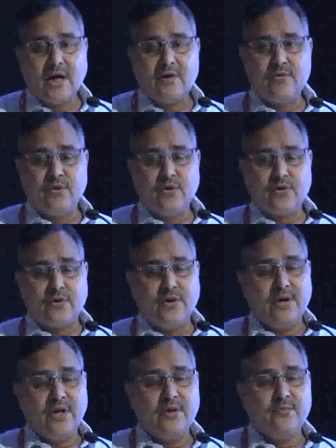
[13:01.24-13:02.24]
I will not
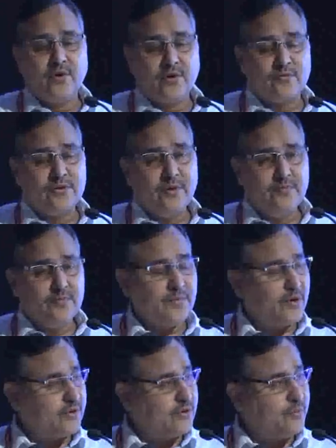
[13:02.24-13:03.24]
name all of them
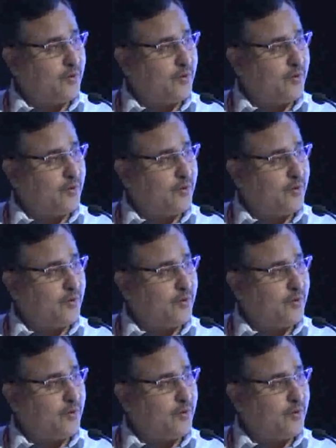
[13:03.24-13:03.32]
because